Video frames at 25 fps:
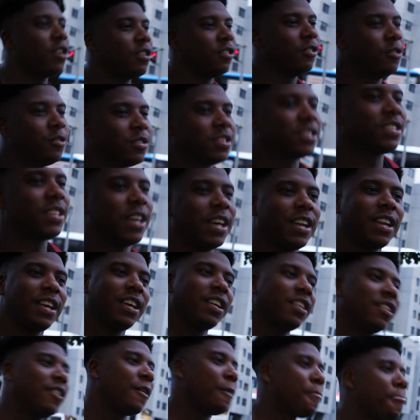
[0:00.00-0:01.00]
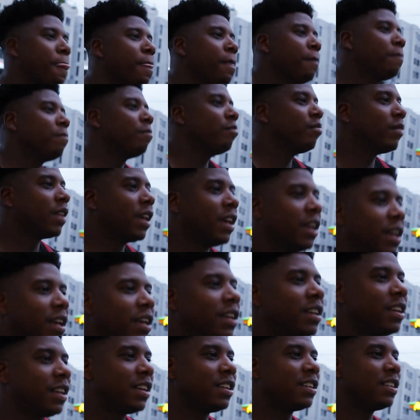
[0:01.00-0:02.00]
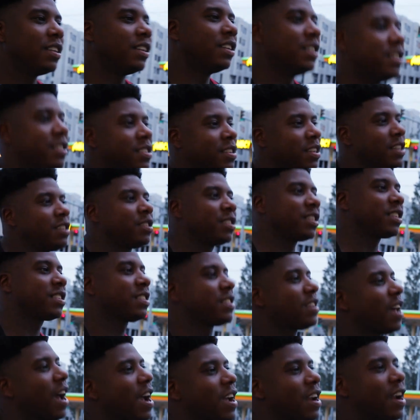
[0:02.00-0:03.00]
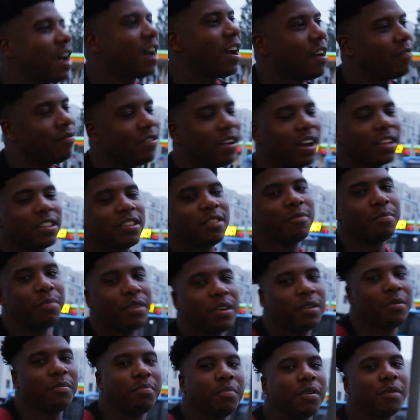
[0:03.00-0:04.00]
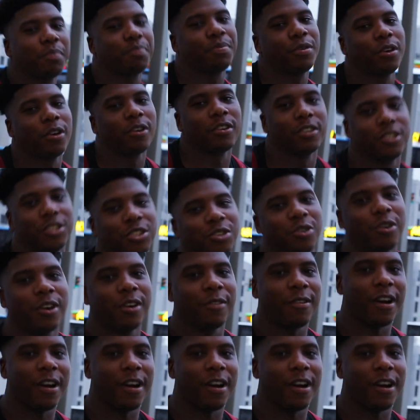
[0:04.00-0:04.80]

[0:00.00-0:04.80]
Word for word: the new city, it's exciting. I have nothing but pure joy